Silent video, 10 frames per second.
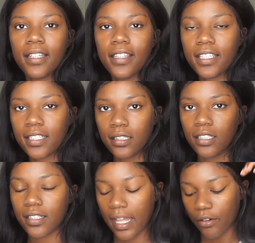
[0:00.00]
This
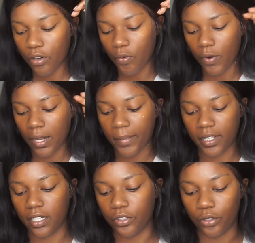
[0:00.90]
look, I don't know what I'm
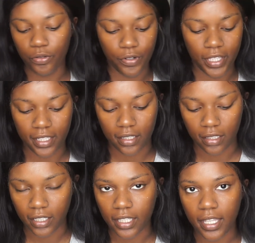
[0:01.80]
going to do for this
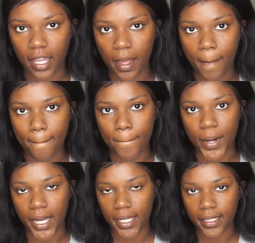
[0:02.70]
look yet,
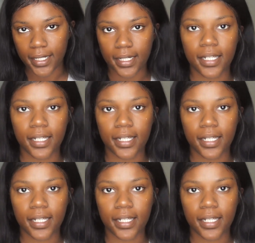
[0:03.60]
but